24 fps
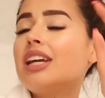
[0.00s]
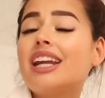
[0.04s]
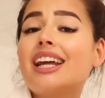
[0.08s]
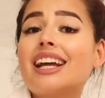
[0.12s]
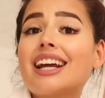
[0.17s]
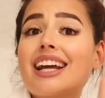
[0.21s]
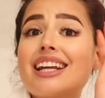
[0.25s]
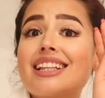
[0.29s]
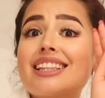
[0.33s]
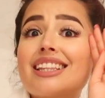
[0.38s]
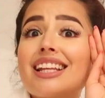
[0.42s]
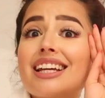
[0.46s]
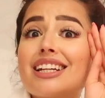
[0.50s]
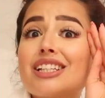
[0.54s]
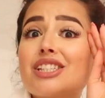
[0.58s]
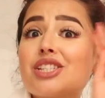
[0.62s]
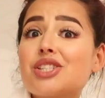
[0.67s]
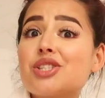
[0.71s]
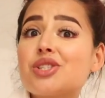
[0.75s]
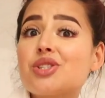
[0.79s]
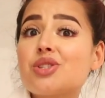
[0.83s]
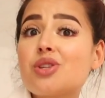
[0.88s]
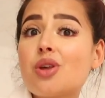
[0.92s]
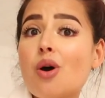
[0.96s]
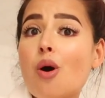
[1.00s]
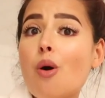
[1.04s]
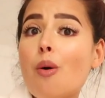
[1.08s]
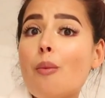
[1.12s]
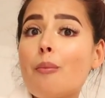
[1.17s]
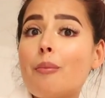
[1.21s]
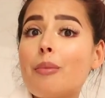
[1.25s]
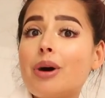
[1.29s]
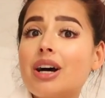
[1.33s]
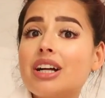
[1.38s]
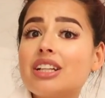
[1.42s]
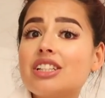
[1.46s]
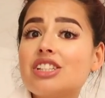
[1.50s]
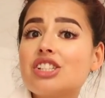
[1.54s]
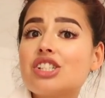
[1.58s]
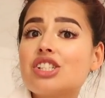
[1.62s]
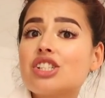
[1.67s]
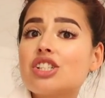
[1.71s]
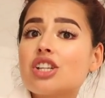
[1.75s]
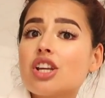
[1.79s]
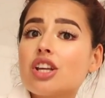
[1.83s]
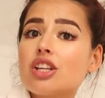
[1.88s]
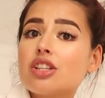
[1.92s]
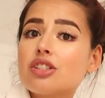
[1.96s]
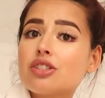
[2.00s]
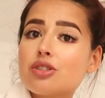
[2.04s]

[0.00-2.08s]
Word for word: And I get like so much